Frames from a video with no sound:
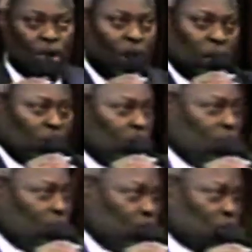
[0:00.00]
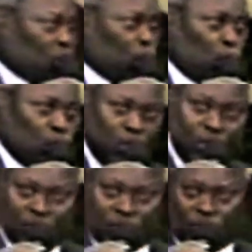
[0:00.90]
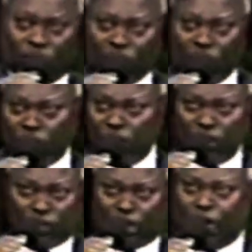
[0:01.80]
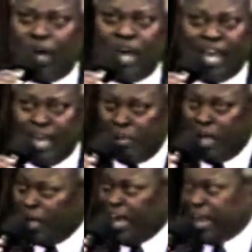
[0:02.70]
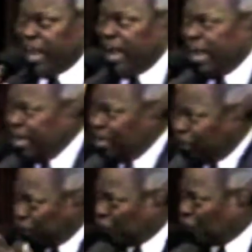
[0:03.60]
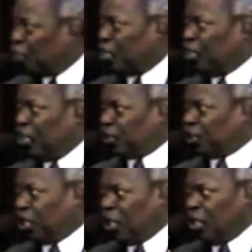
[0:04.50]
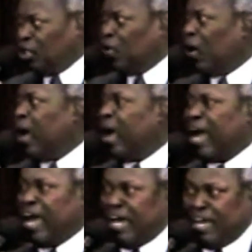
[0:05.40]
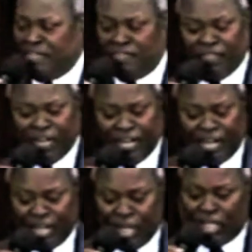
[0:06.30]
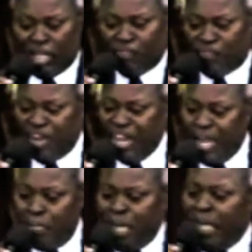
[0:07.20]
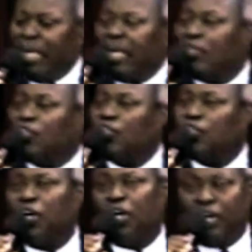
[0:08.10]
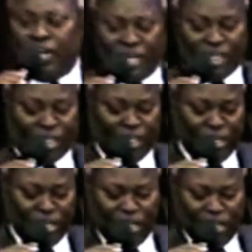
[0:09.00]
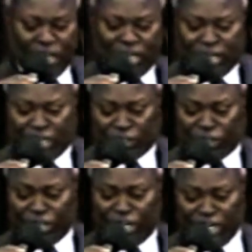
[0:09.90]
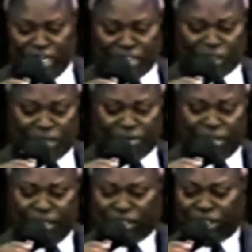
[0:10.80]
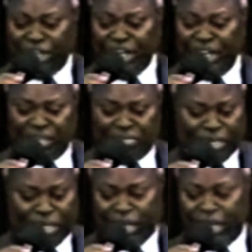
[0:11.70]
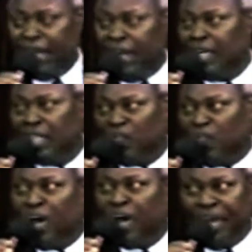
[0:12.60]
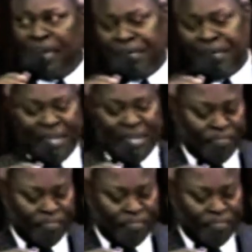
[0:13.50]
All those words just describe the kind of sword you have. The flaming sword. The sword is the real thing, but then it's fiery.